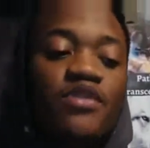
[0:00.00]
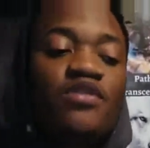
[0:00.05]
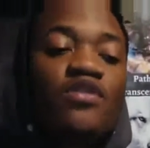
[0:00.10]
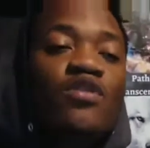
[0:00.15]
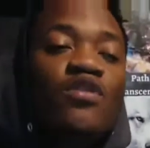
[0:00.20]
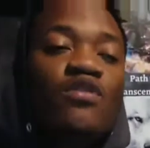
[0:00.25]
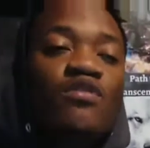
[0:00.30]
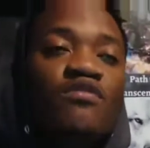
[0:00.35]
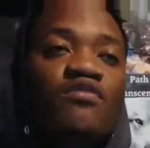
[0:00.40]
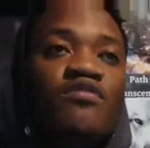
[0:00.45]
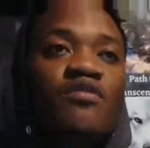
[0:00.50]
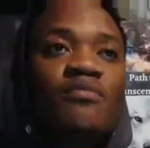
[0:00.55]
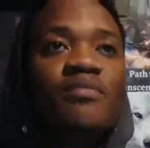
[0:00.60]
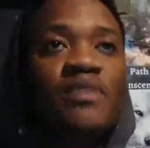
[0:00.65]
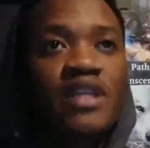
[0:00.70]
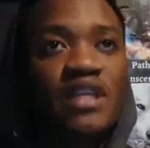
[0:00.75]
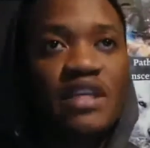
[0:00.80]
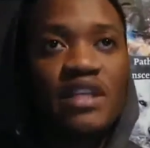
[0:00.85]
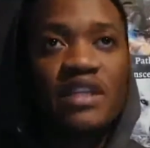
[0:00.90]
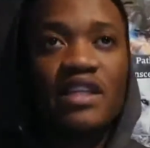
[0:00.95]
So for
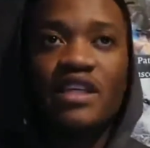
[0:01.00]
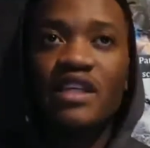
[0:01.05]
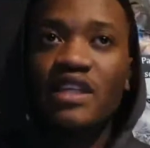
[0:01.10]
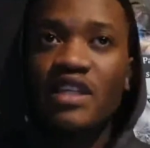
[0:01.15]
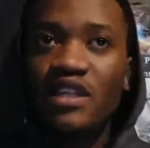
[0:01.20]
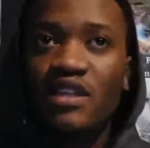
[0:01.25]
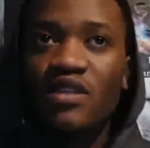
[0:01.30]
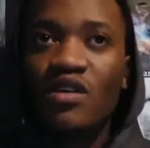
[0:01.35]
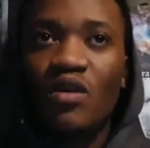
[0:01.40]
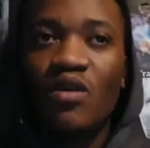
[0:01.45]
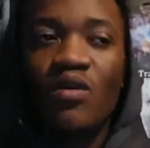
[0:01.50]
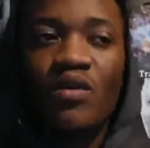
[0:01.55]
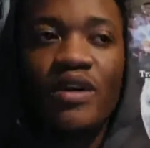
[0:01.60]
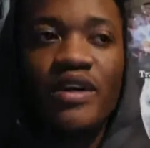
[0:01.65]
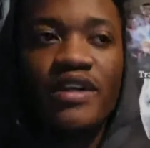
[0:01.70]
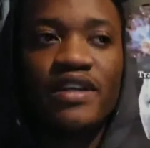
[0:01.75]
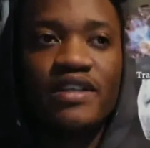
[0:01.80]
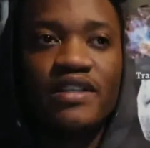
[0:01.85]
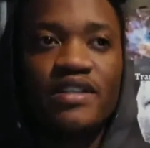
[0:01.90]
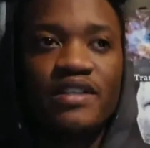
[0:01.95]
me, the ego
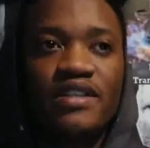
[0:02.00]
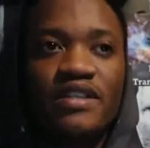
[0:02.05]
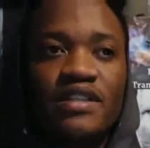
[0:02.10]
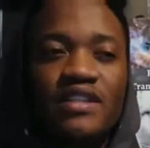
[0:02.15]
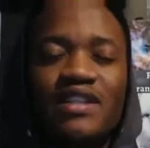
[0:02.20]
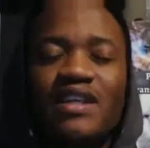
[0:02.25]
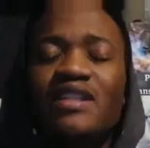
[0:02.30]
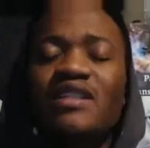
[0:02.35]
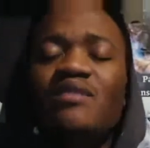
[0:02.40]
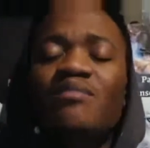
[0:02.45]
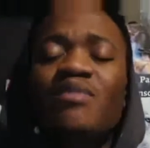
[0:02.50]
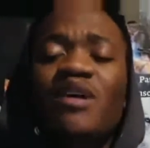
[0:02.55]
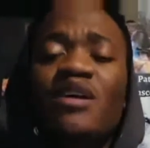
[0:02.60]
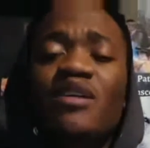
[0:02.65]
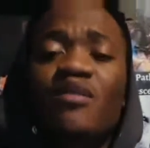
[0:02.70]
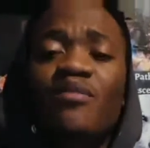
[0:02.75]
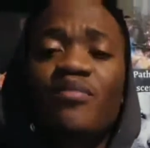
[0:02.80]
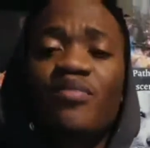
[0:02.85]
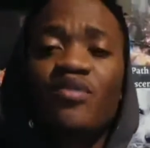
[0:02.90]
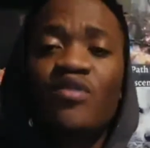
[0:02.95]
is nothing
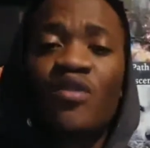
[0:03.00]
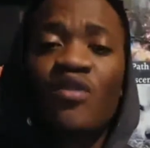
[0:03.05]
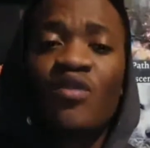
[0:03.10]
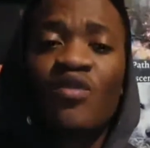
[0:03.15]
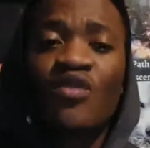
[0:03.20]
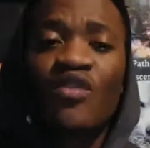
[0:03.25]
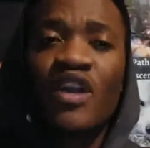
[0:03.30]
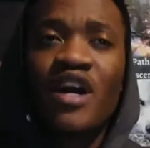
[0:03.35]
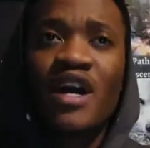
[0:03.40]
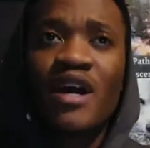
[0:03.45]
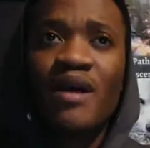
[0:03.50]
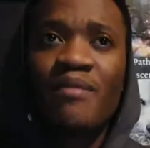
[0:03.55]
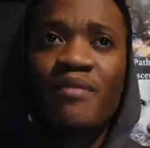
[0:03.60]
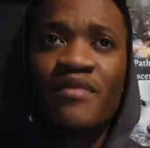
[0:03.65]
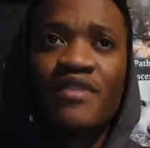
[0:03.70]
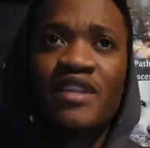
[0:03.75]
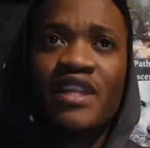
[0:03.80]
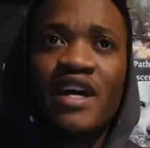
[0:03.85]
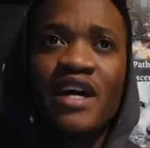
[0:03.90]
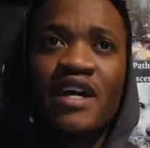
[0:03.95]
but a
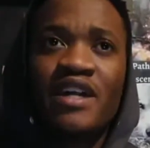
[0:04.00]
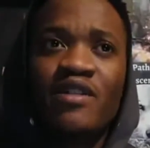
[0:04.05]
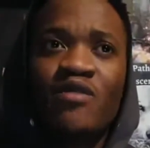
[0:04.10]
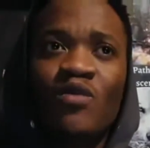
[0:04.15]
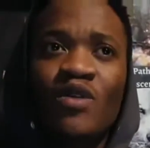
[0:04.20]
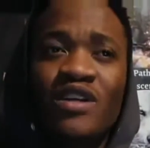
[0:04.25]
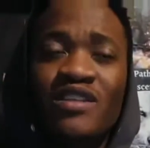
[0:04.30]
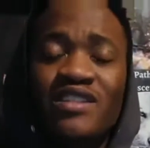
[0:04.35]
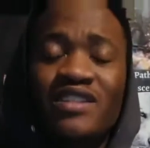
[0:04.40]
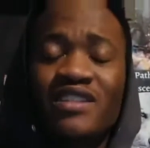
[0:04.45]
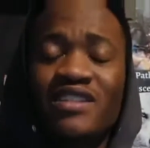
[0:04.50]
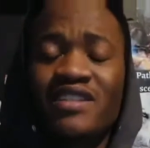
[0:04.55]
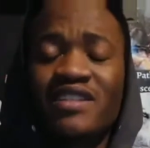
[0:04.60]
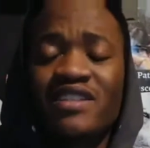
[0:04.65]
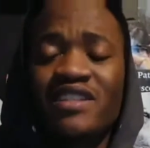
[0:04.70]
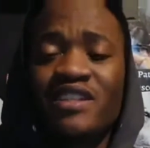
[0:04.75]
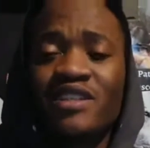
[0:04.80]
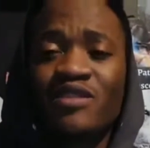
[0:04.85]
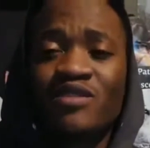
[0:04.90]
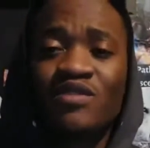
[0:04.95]
program that was
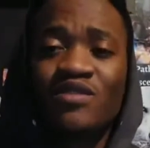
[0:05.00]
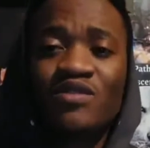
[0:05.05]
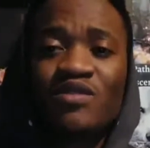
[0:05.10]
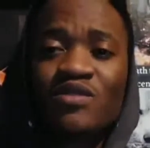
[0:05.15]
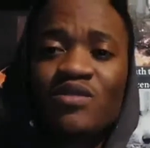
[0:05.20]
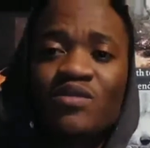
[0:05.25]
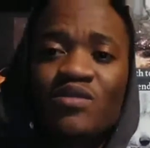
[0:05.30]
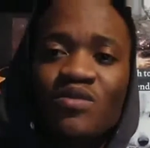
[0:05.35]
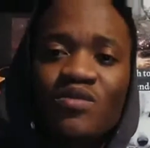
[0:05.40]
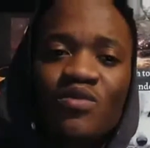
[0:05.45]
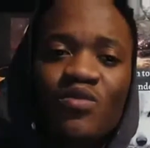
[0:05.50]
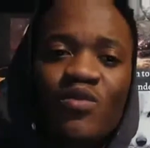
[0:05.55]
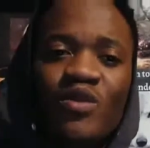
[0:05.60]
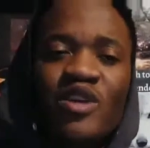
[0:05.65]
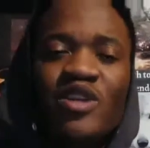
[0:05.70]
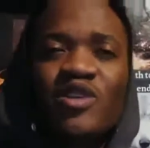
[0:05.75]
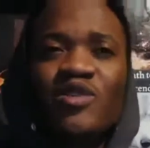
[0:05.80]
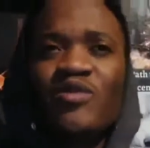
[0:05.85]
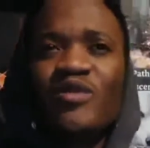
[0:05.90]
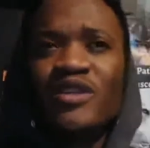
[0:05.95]
instilled to you
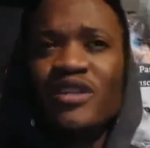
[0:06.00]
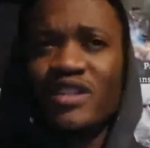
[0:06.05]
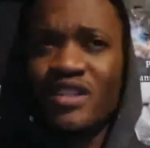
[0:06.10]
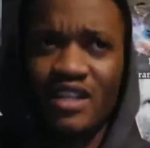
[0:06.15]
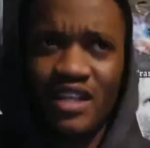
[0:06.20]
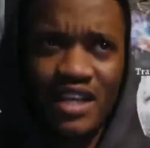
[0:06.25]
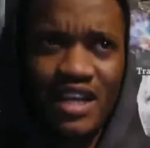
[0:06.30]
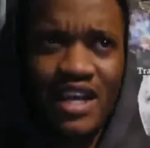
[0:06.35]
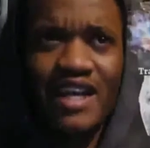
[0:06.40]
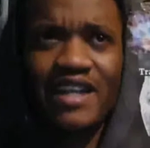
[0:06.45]
when you were an